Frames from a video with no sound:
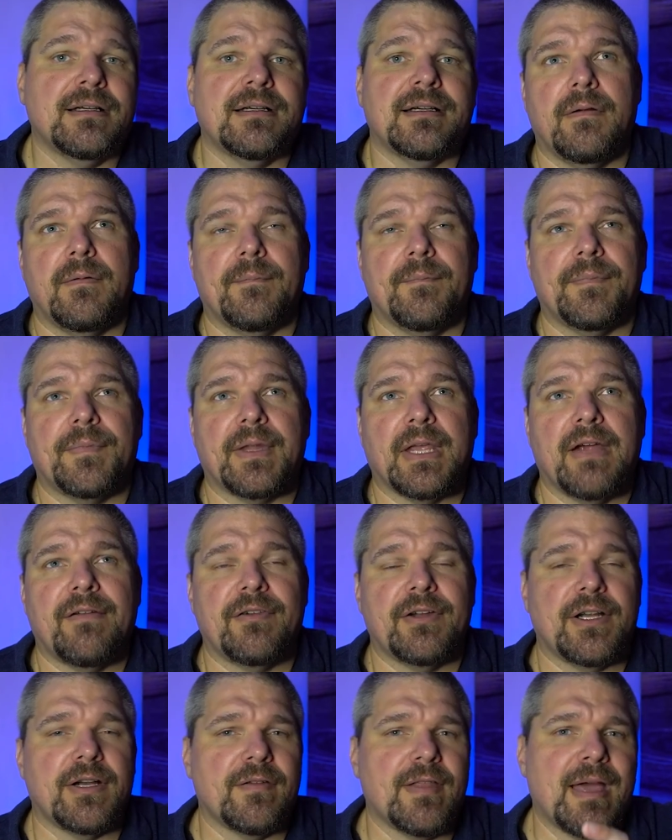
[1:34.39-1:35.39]
And
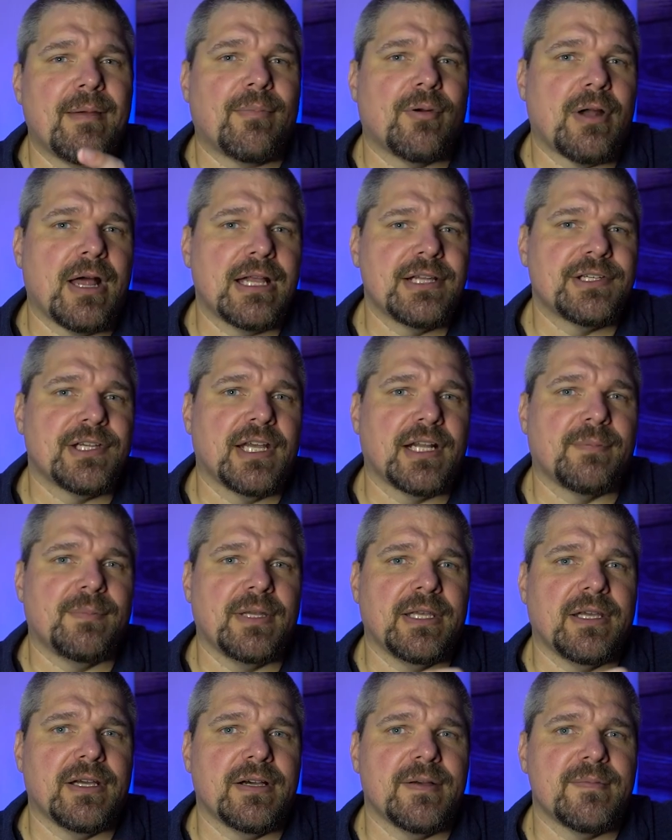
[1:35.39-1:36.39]
every year that project
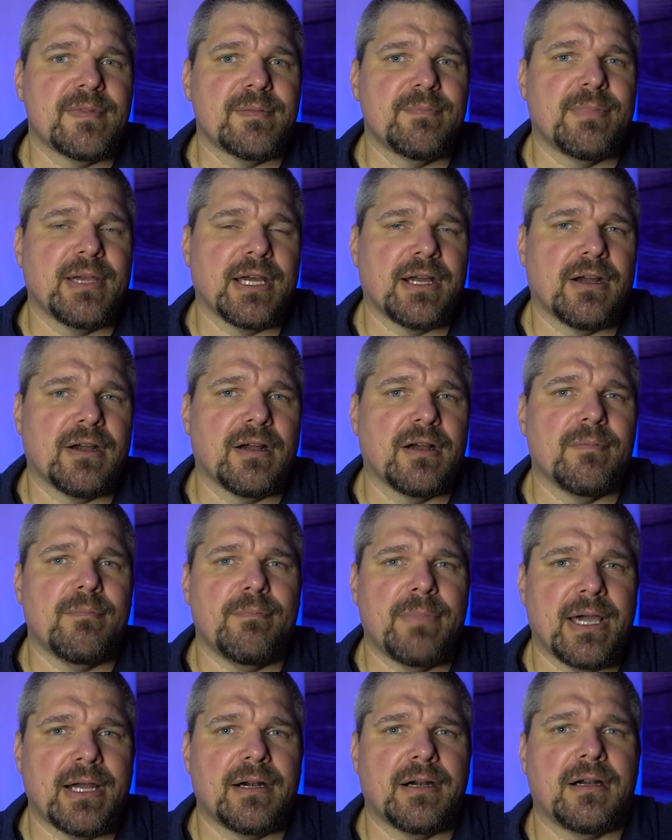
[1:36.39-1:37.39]
becomes bigger,
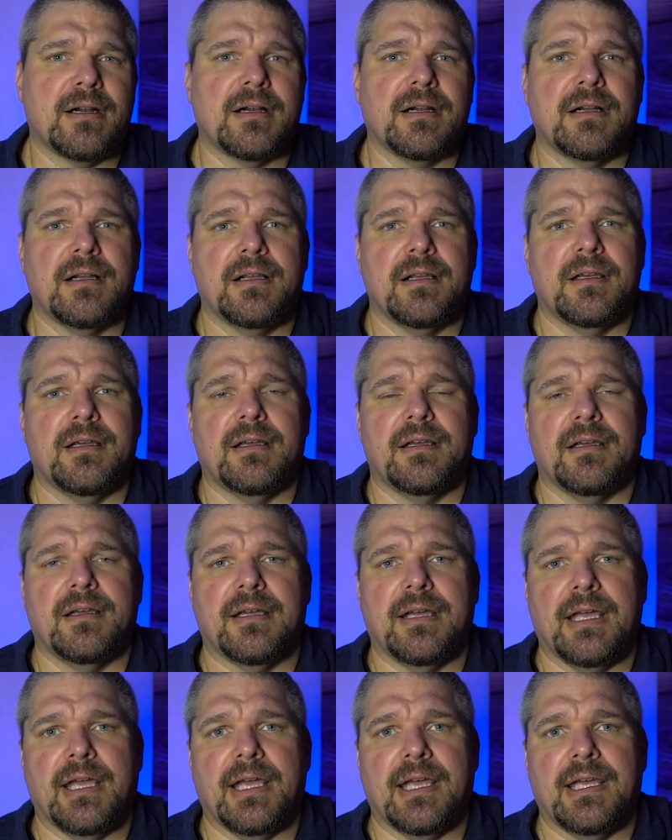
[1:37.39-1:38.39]
better,
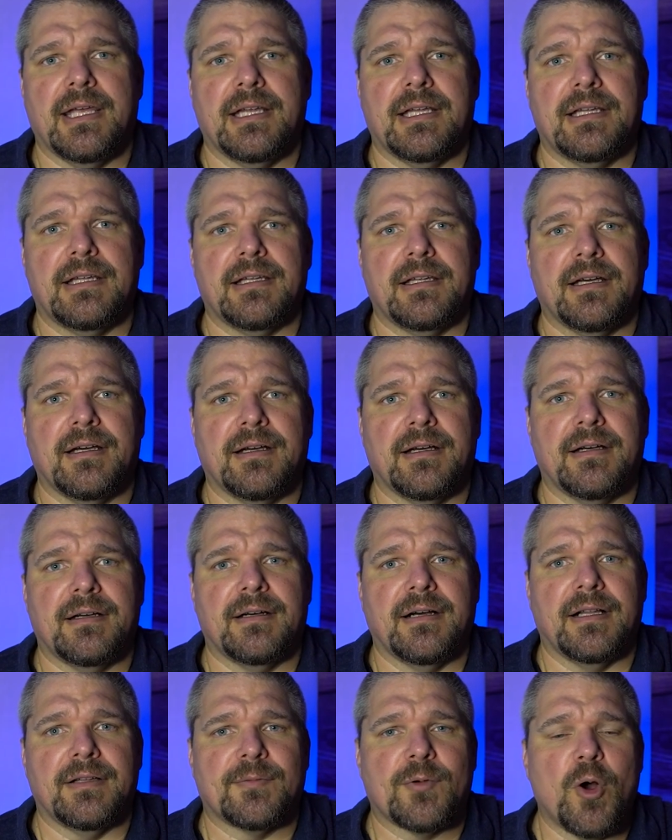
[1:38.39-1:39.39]
and
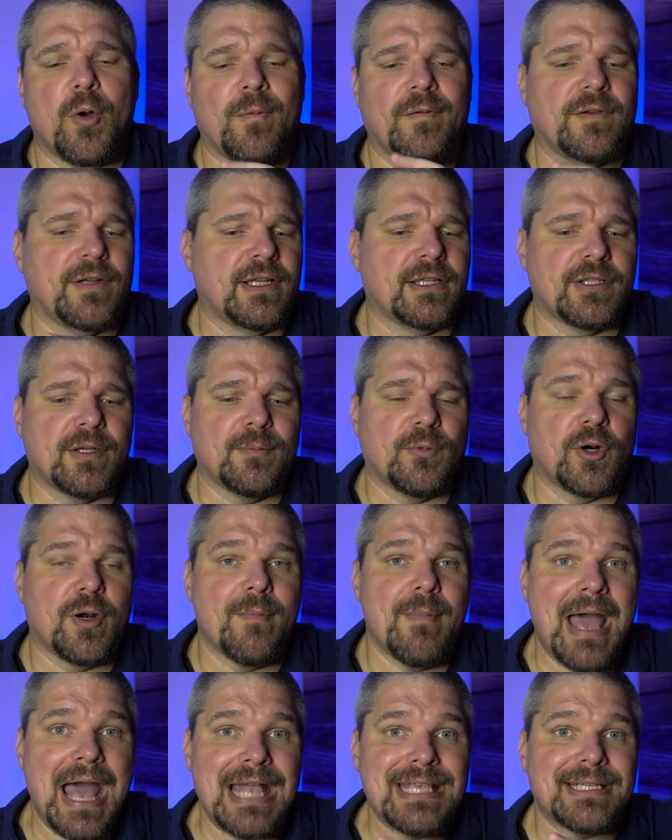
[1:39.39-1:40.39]
hopefully a little more
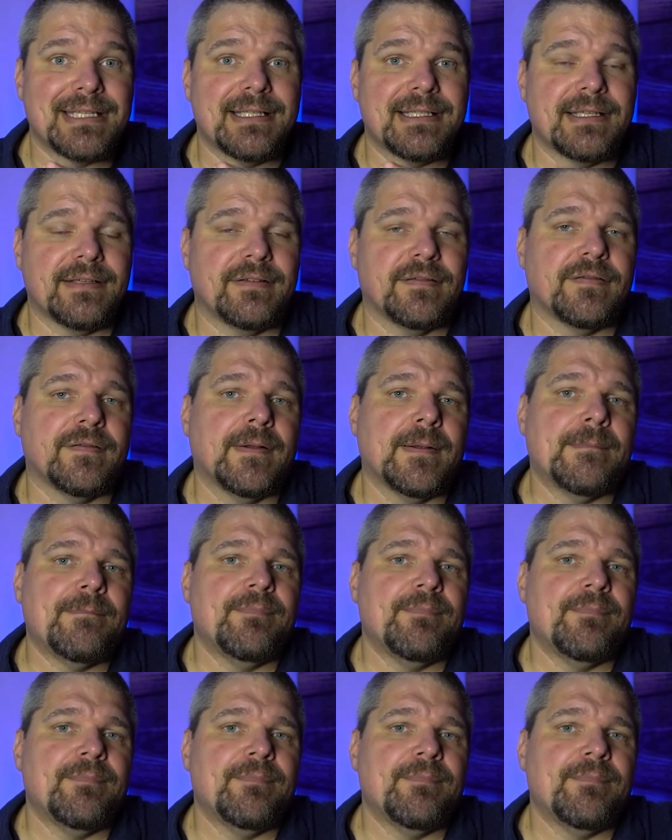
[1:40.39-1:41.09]
imaginative.